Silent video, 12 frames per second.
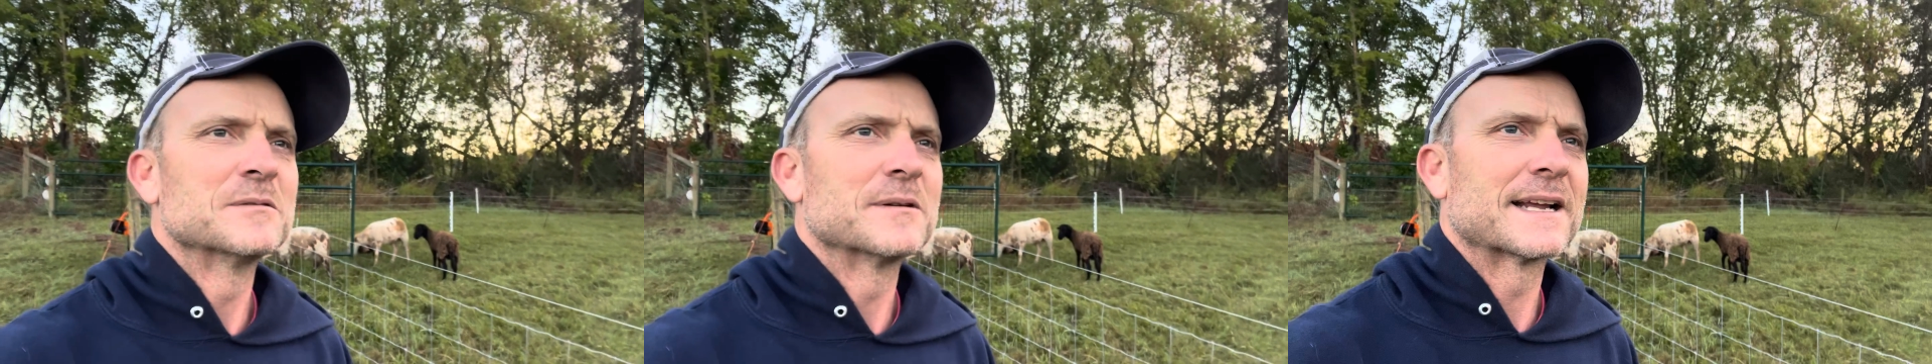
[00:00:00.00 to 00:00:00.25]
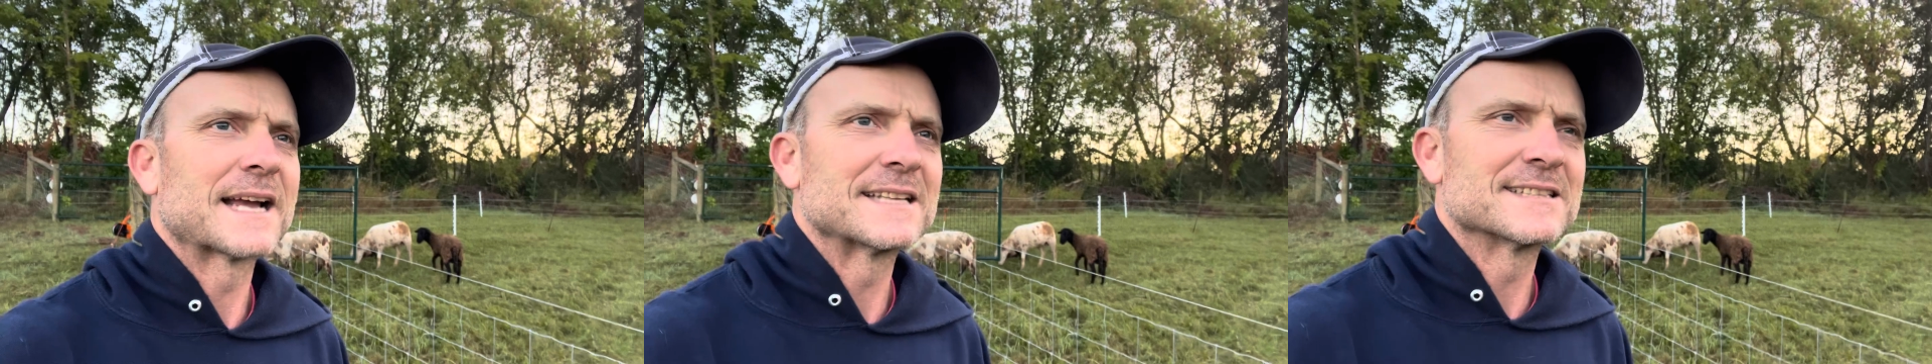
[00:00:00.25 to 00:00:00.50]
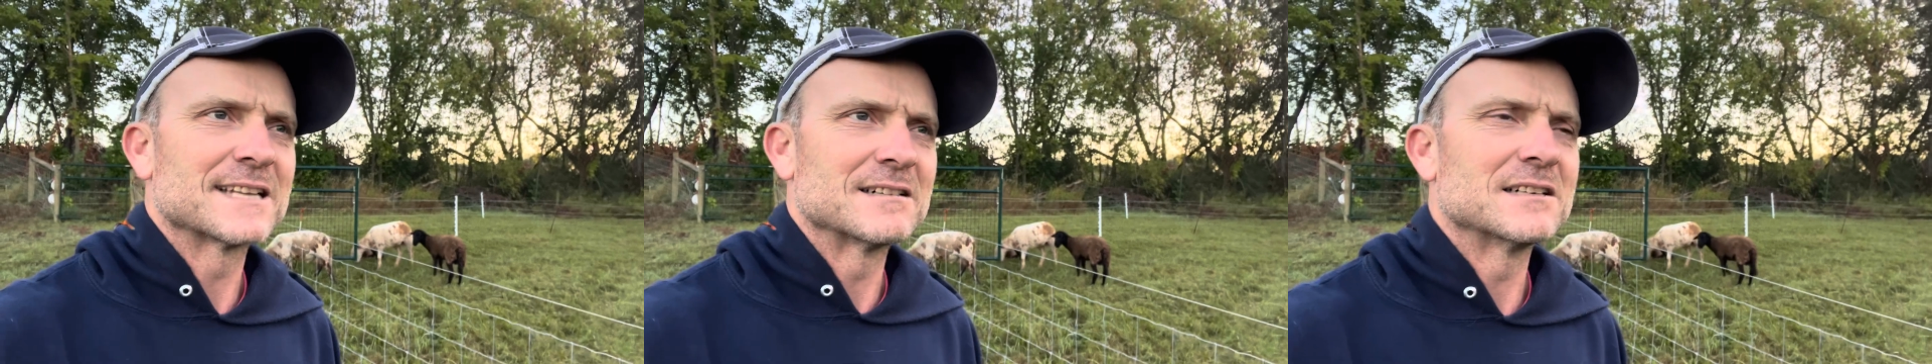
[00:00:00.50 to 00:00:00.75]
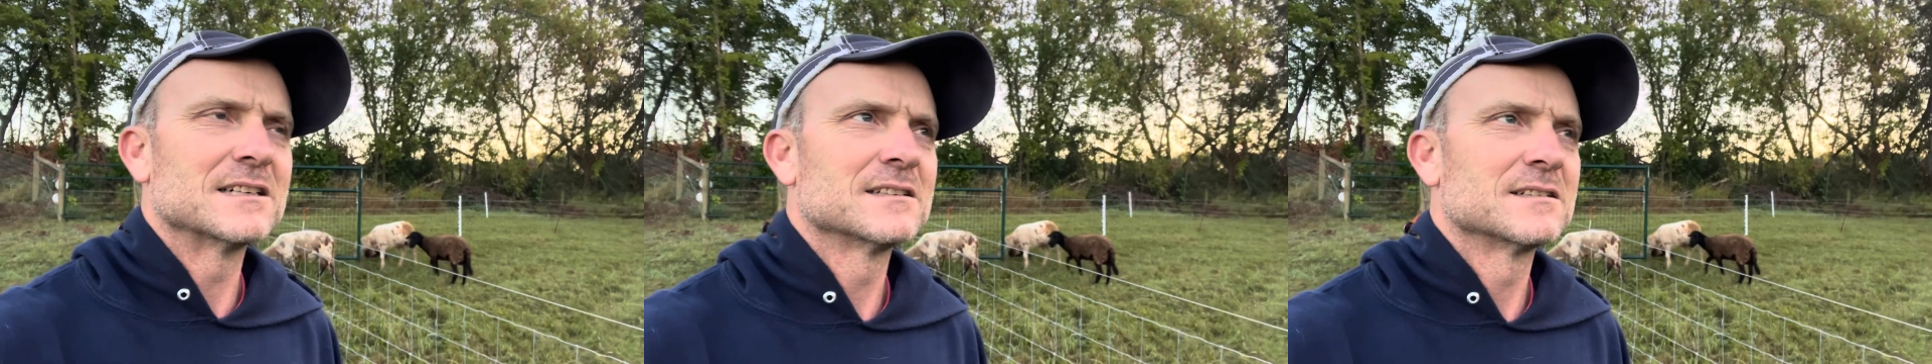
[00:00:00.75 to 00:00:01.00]
when I got
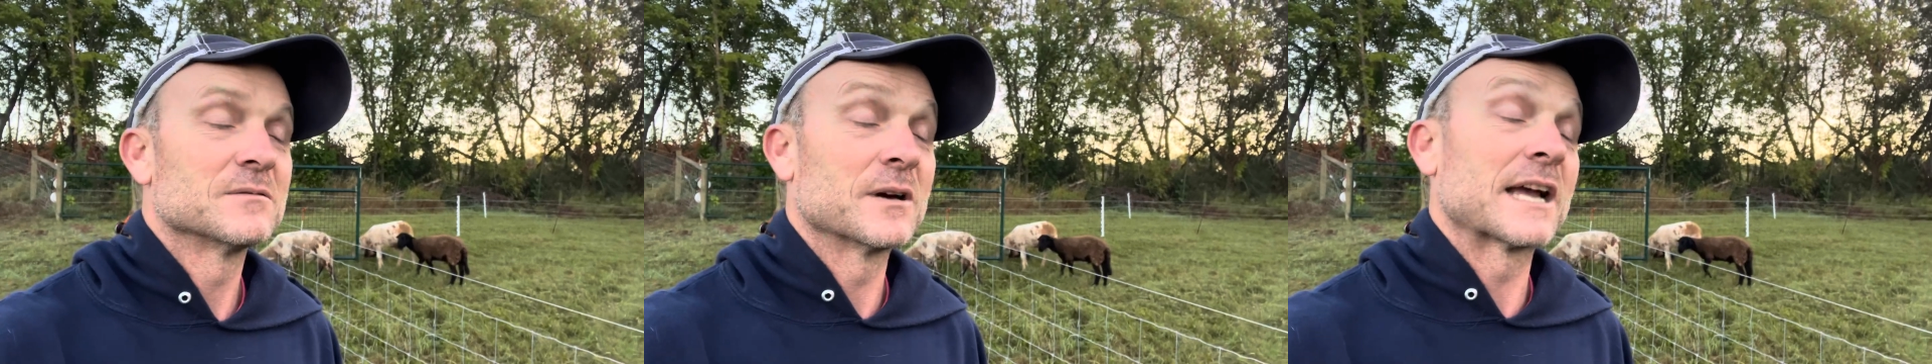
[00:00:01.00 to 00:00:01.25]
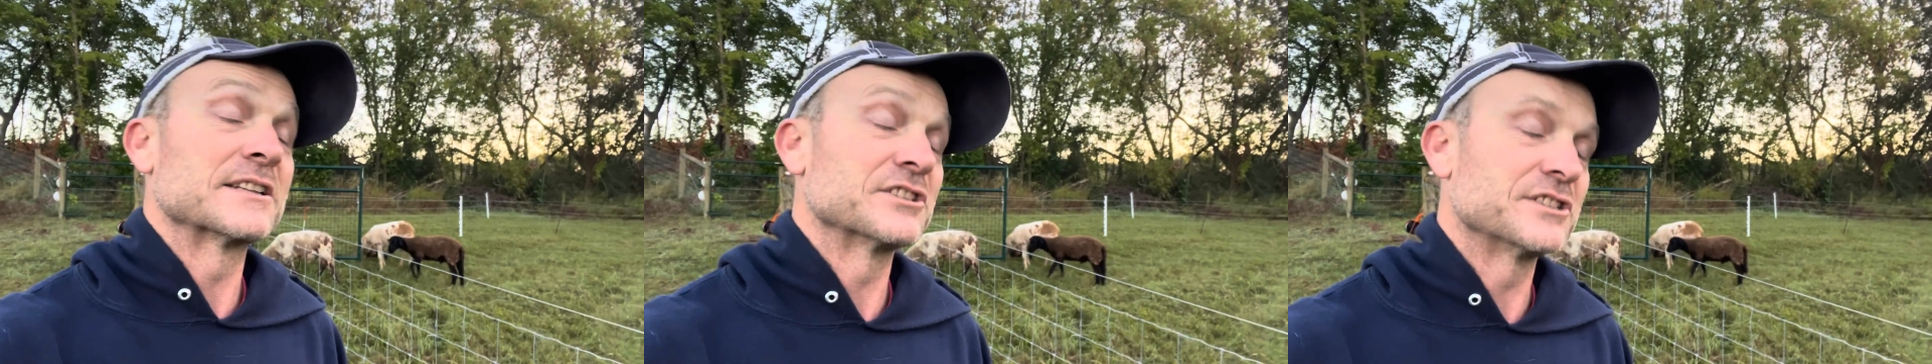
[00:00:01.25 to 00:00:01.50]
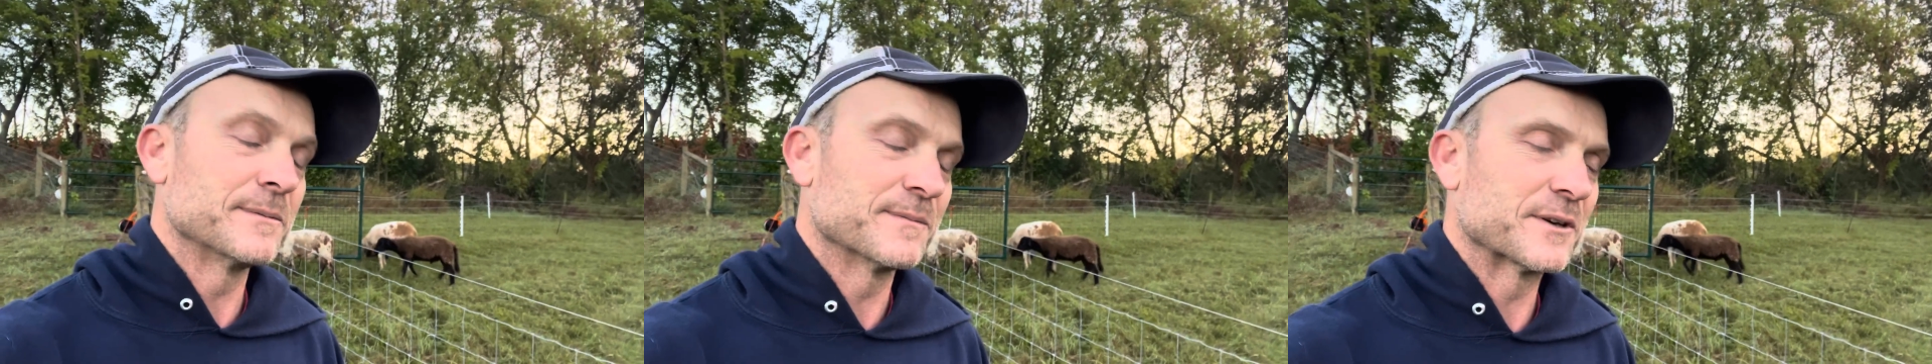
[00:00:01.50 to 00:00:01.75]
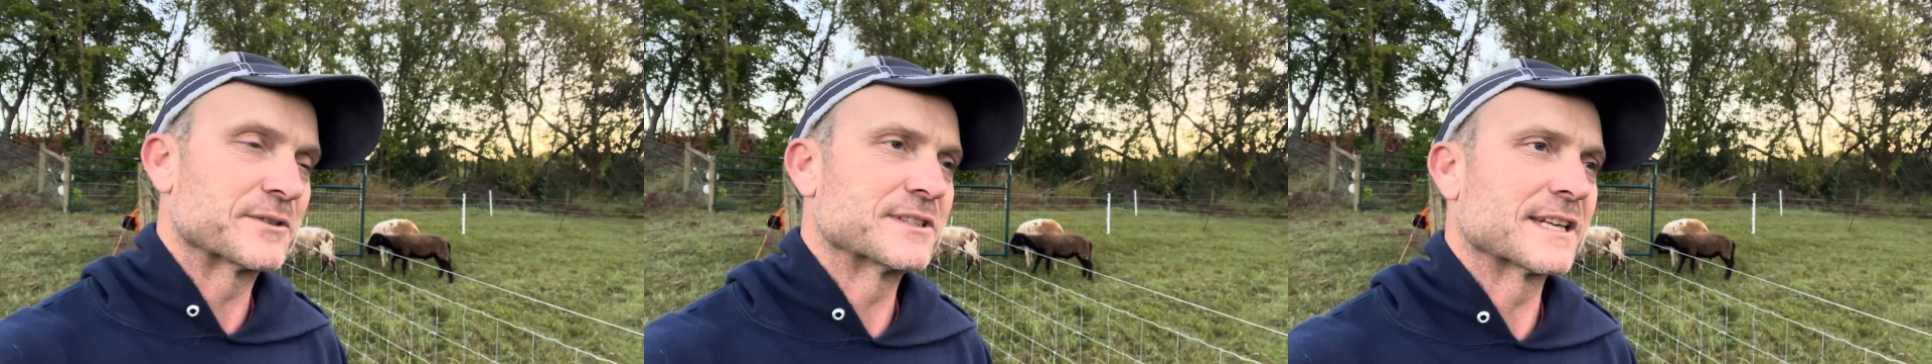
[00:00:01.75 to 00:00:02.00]
Stella. Well, I got the sheep
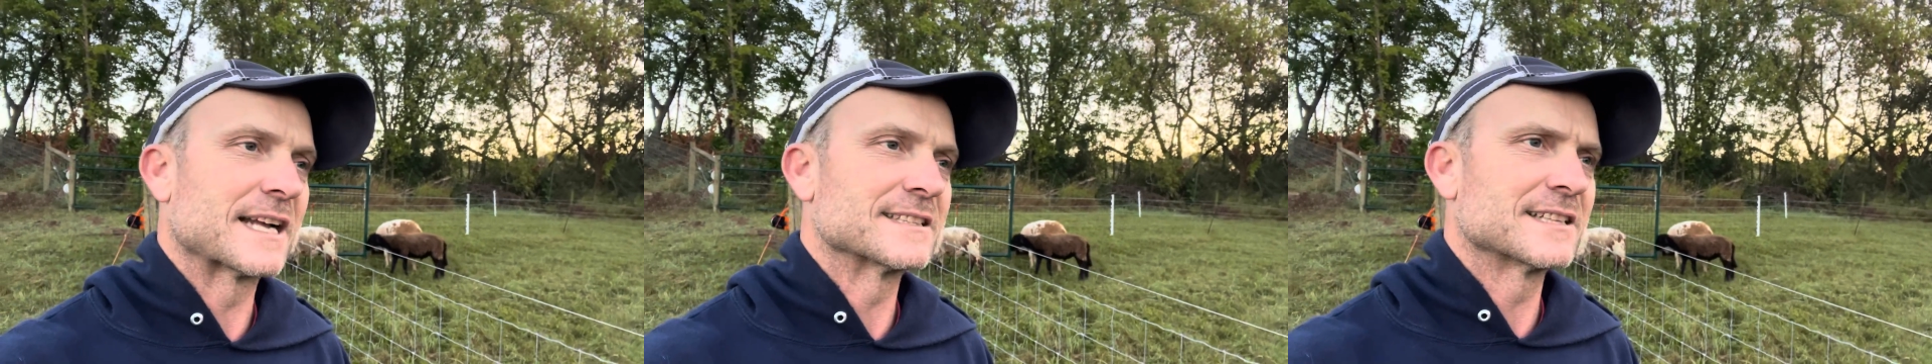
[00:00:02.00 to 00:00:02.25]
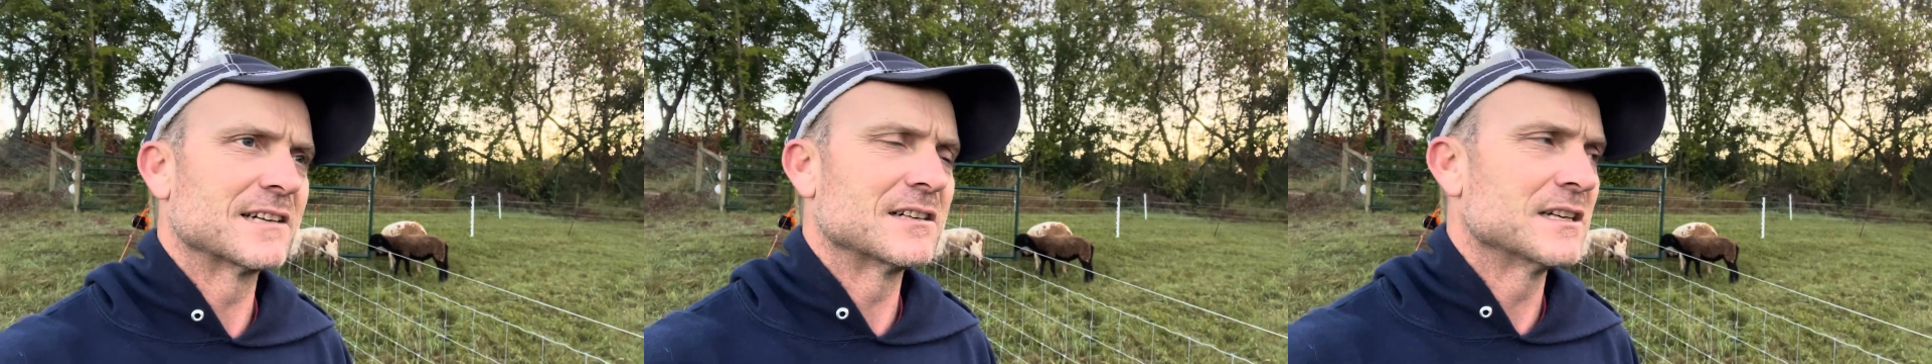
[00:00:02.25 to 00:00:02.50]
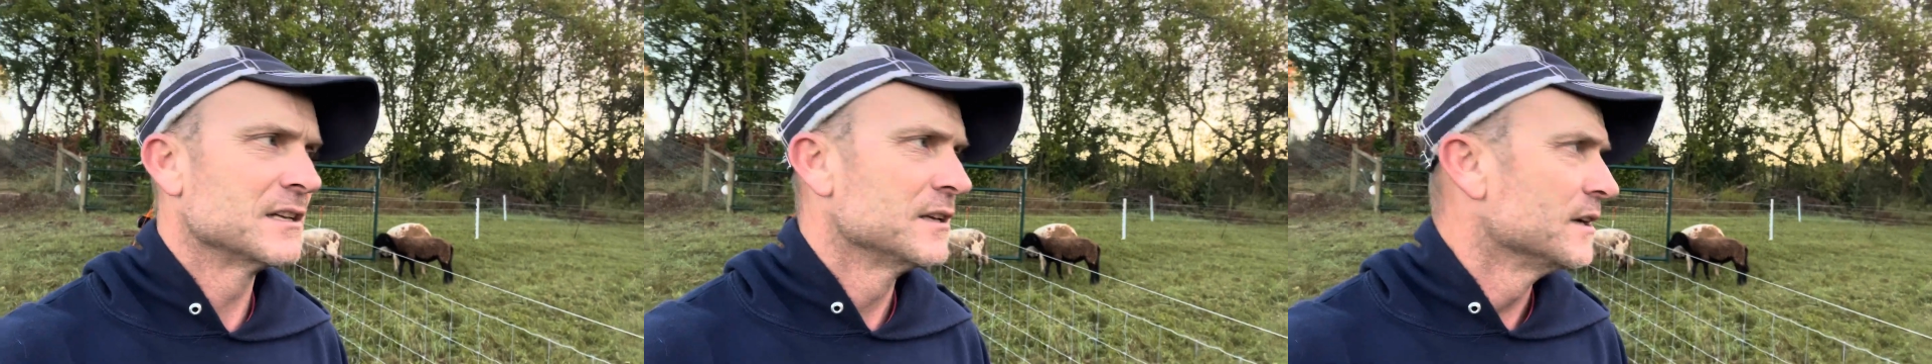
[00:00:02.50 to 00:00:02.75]
first and I got Stella.